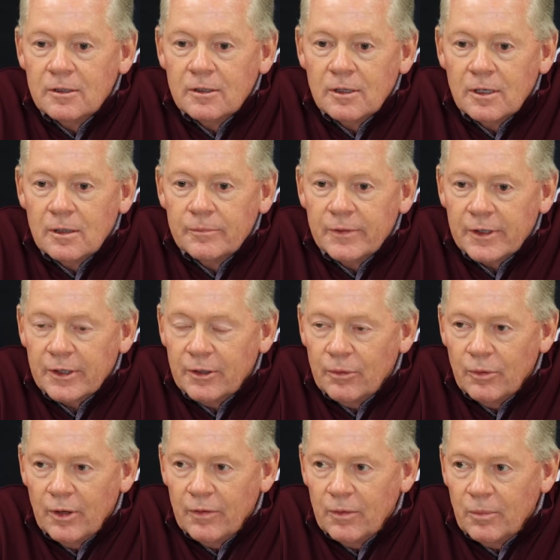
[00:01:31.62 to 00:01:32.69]
If they're going to
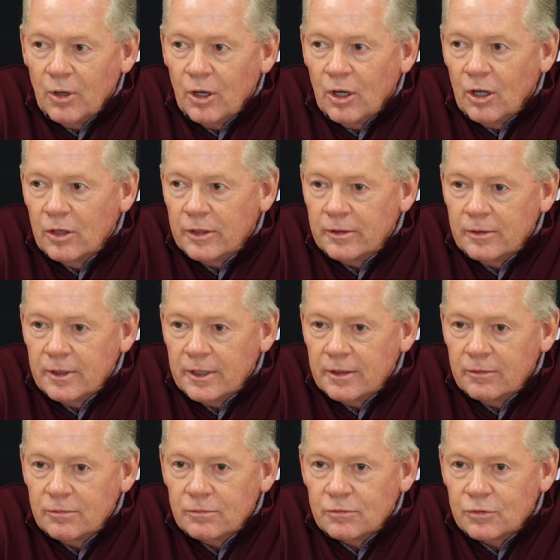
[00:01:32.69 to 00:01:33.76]
run the ball
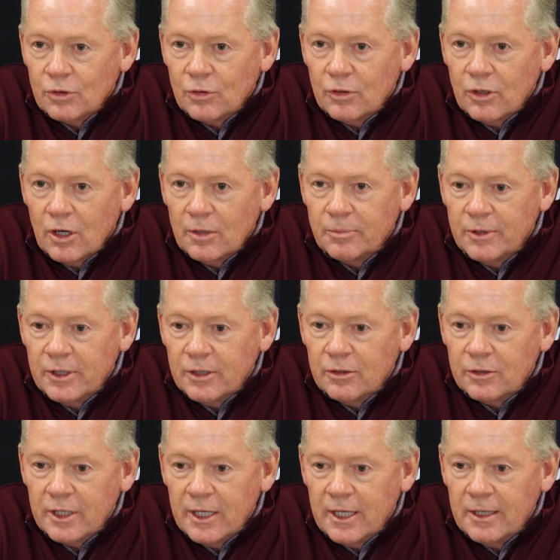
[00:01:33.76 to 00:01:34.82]
and throw the
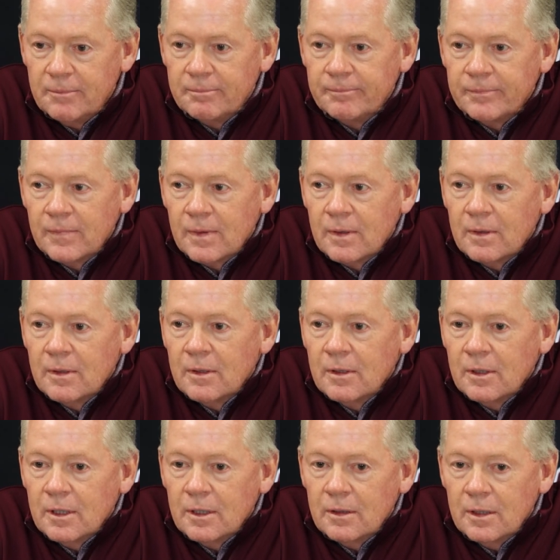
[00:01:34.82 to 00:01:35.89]
RPO game.
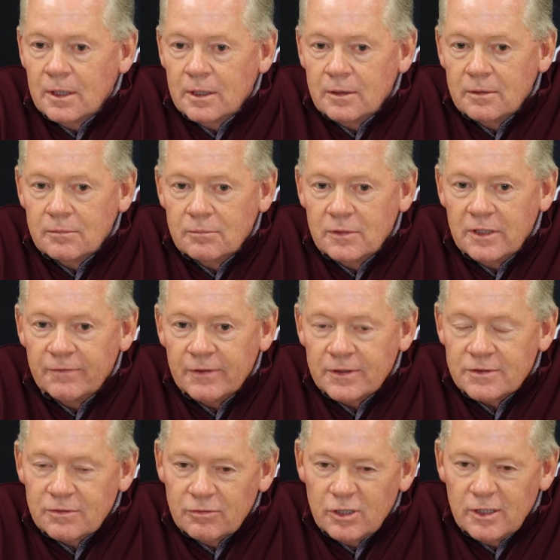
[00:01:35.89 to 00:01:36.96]
And then
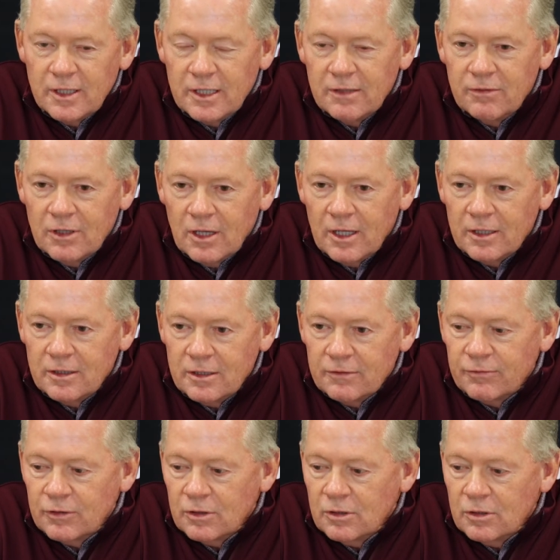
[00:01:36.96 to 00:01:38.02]
defensively, they give you a lot of
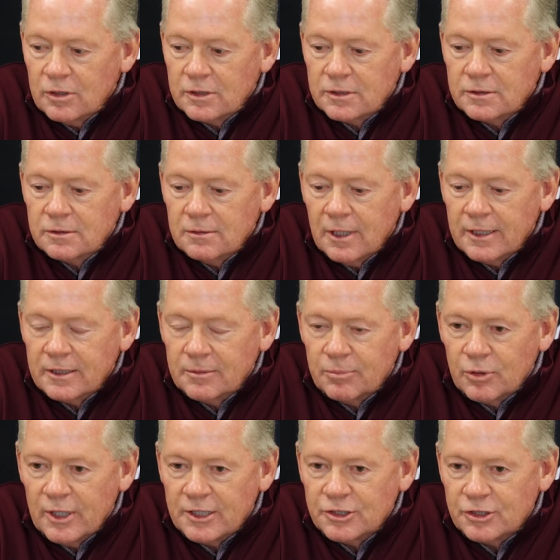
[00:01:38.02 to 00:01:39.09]
different looks, like the
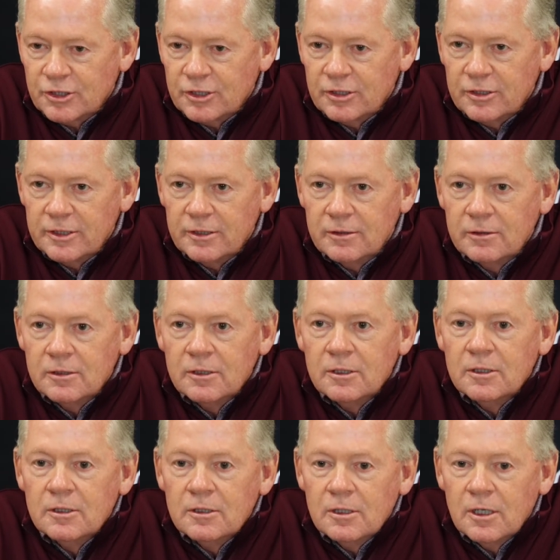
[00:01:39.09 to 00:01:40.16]
pressure.
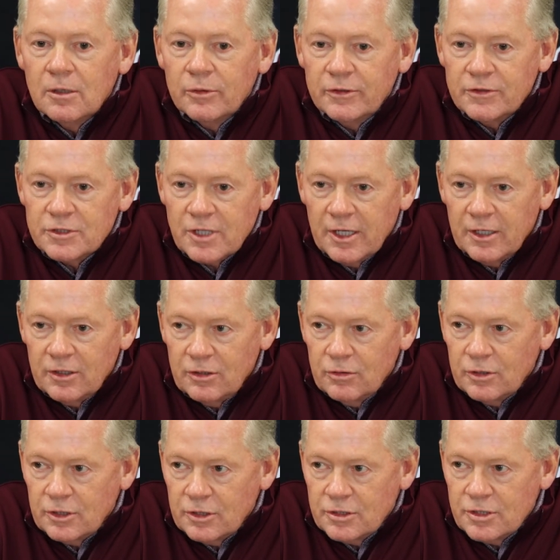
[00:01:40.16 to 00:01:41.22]
And we just got to
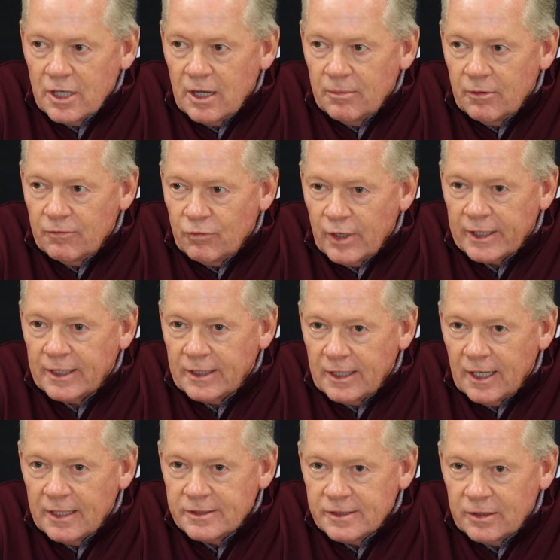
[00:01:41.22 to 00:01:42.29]
do a good job of
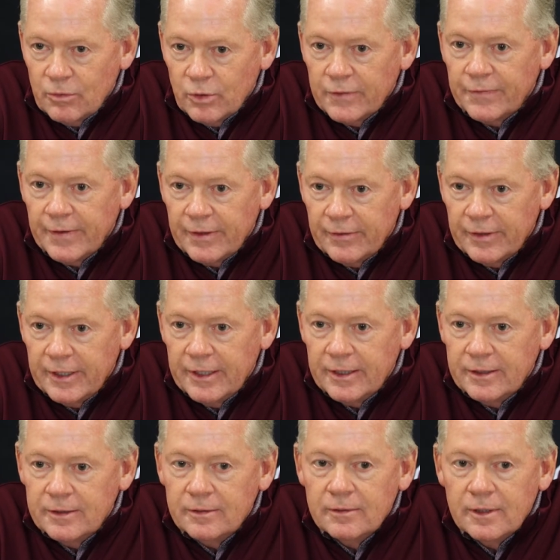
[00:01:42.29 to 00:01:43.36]
recognizing what they're
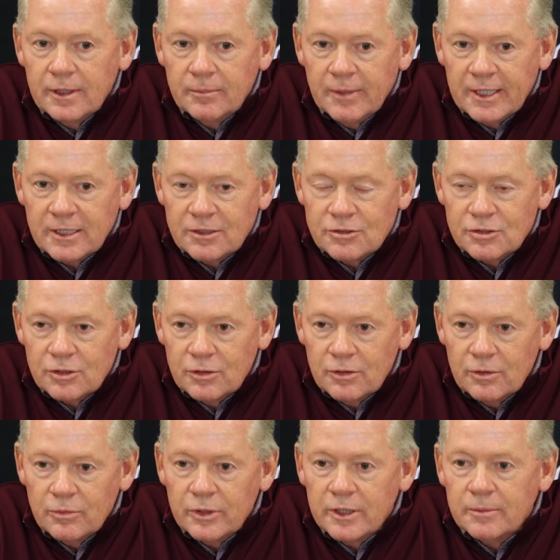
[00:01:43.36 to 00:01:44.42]
in and making sure
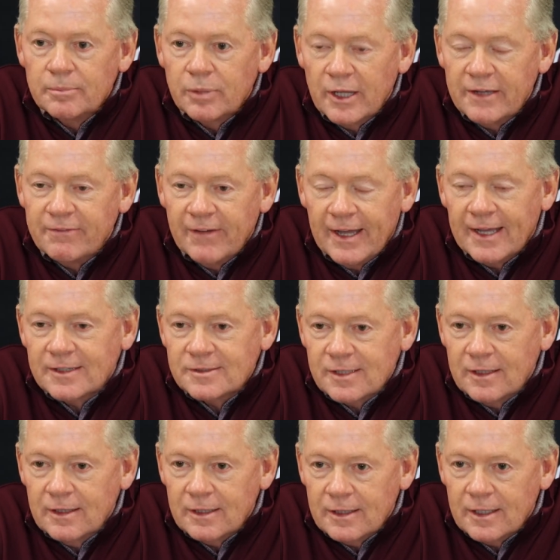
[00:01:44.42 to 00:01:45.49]
that we play fast.
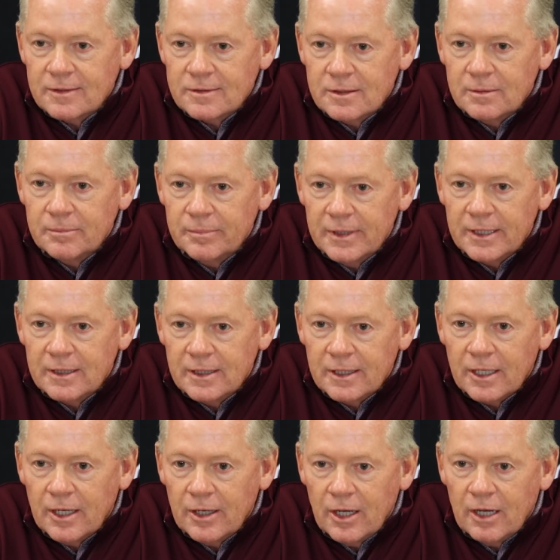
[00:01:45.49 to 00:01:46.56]
I think that's the big
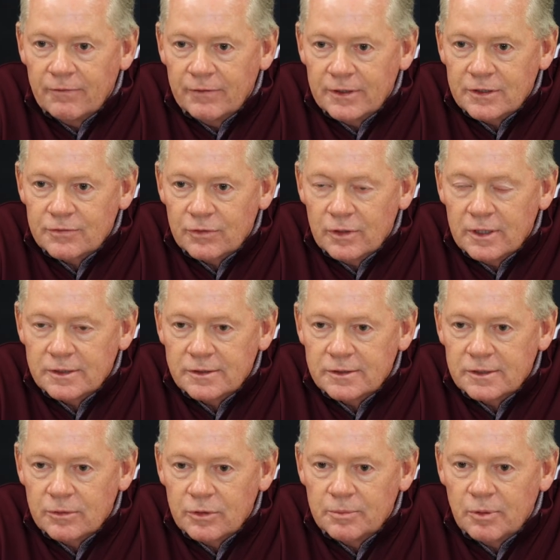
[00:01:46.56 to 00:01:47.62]
thing on offense for us,
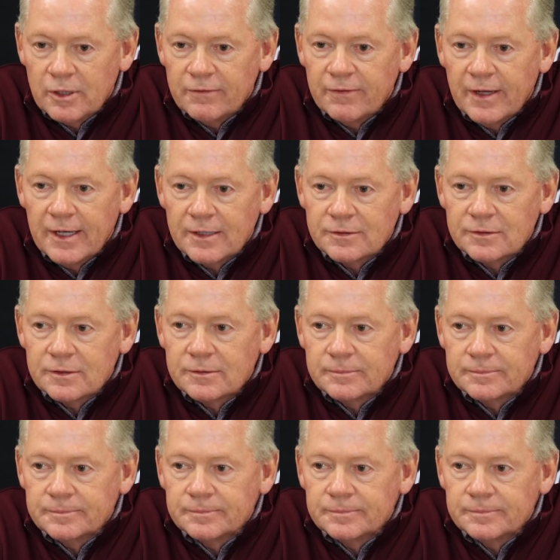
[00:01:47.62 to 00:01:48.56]
is that we play fast.